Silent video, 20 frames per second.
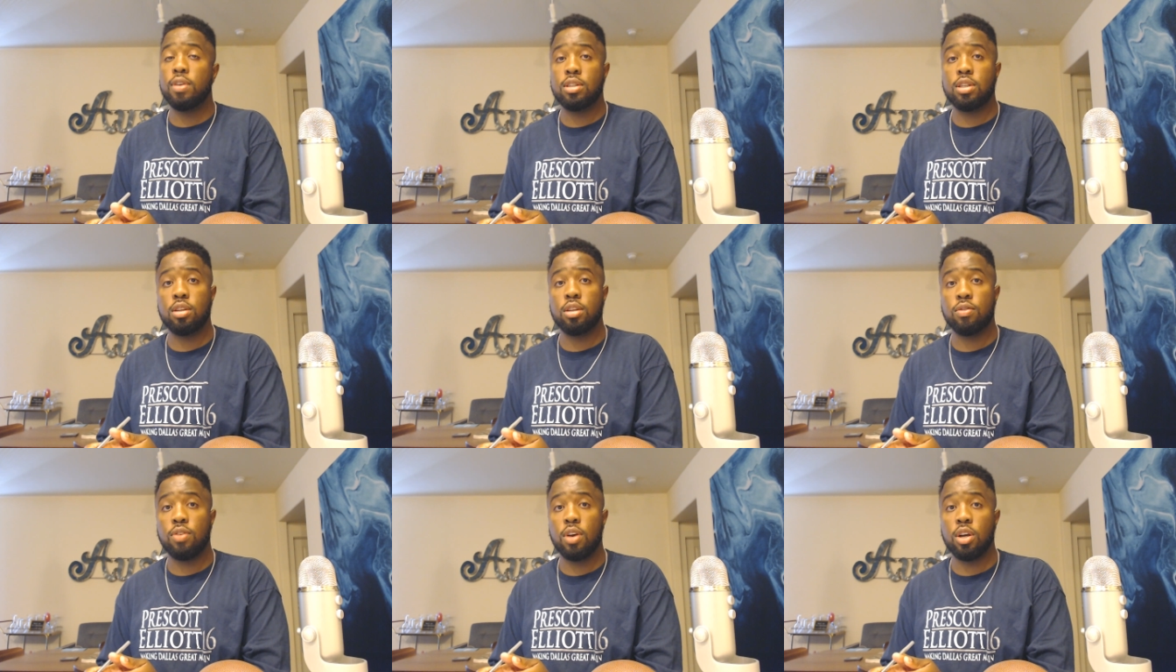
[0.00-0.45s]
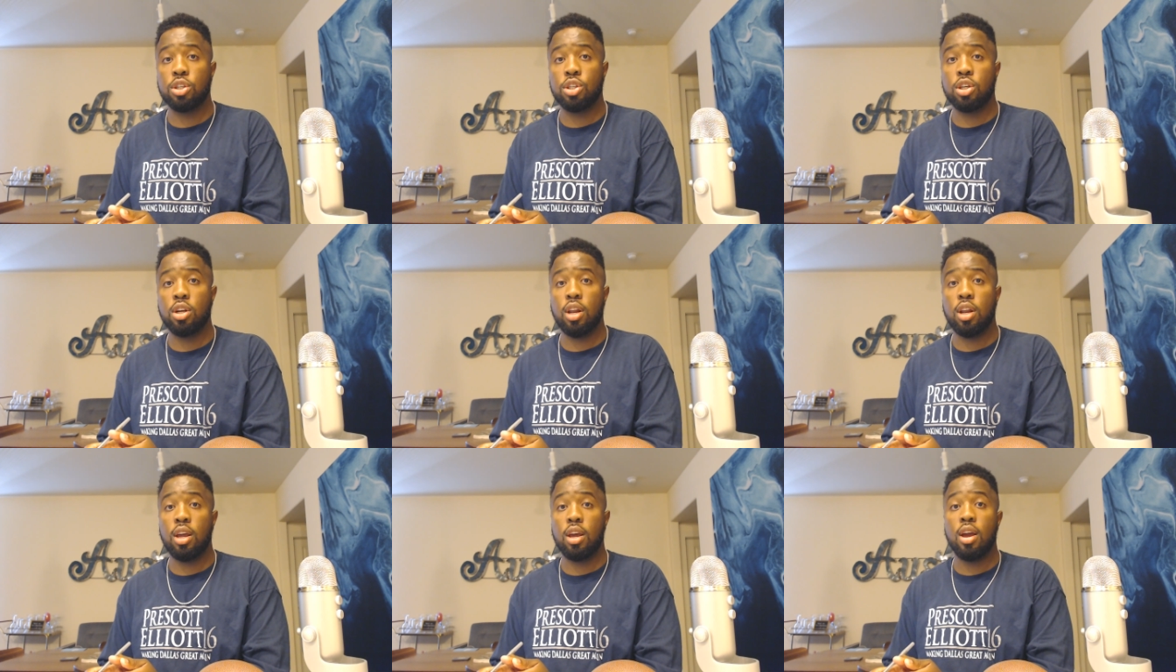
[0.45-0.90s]

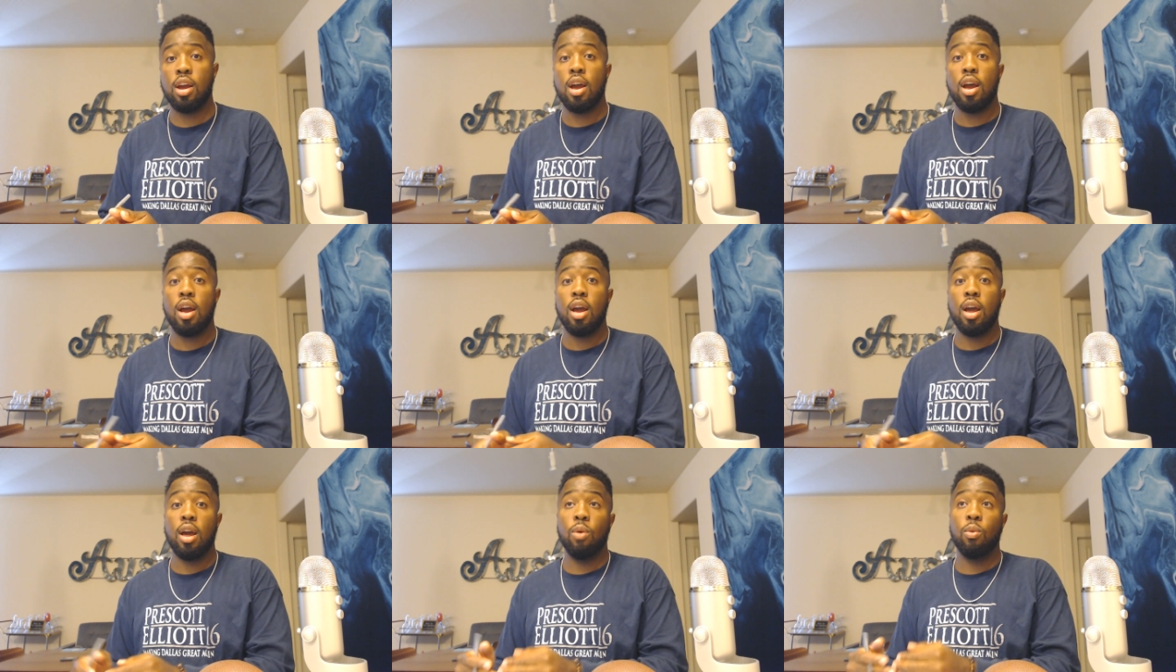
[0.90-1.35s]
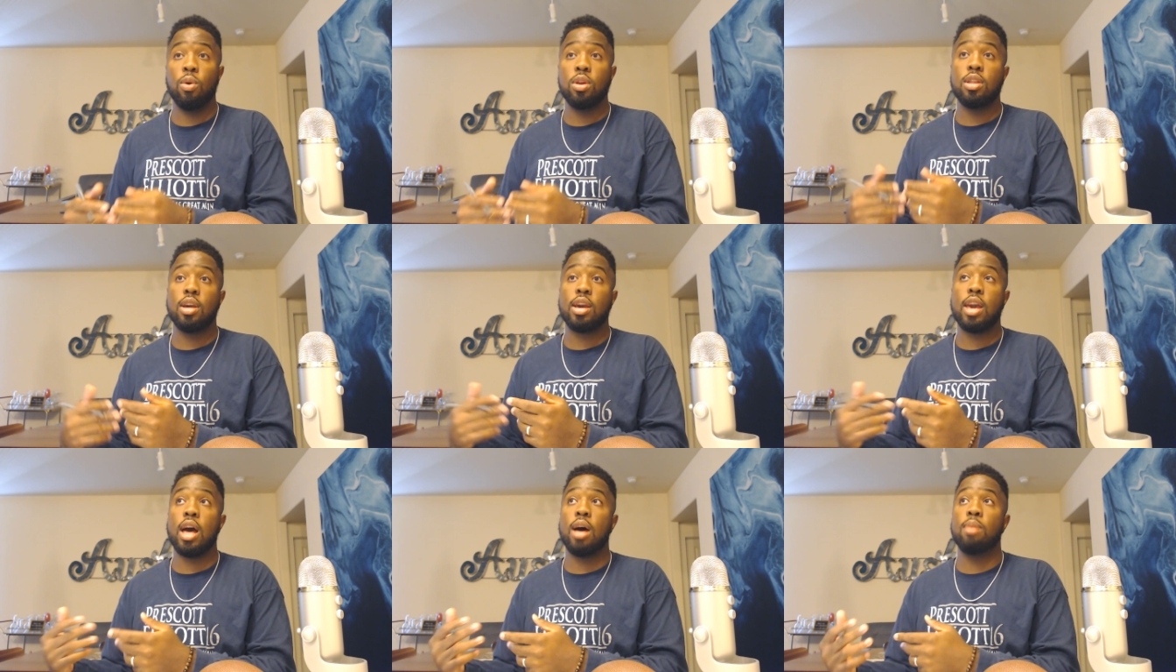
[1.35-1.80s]
functioning and what the
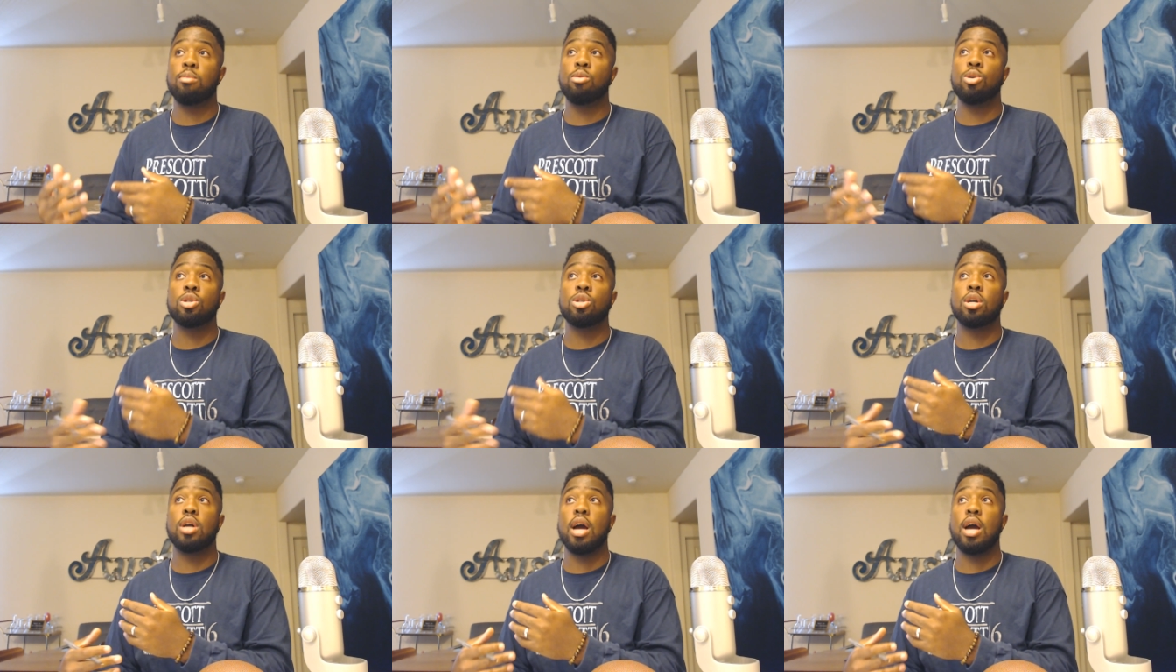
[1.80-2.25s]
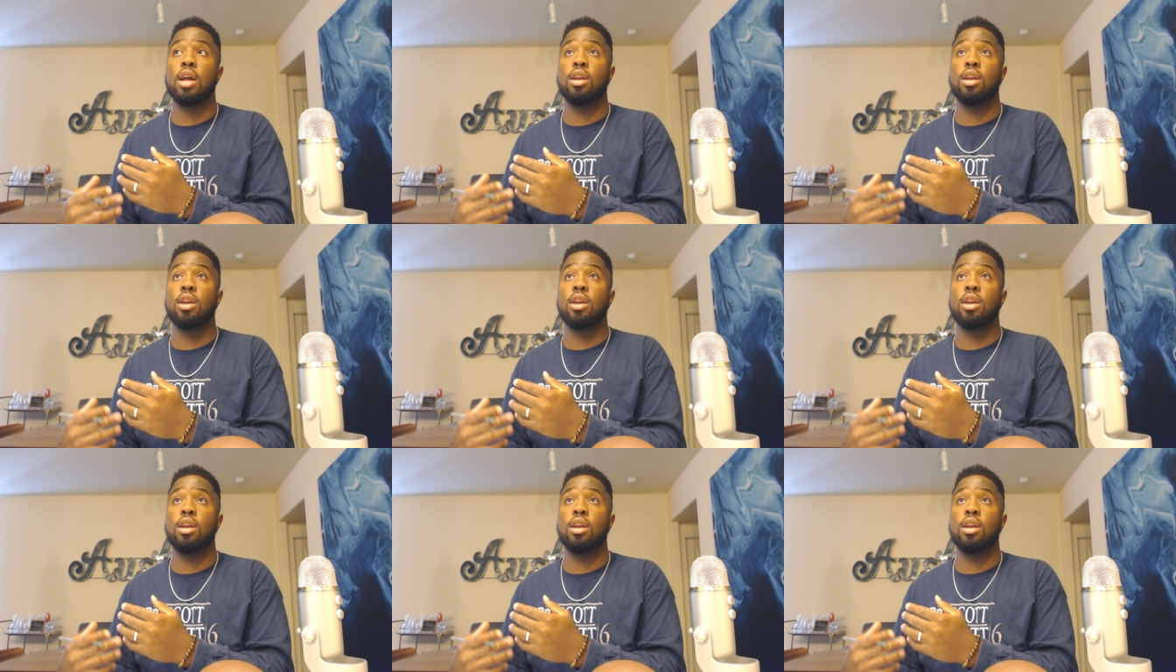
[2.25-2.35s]
Cowboys are kind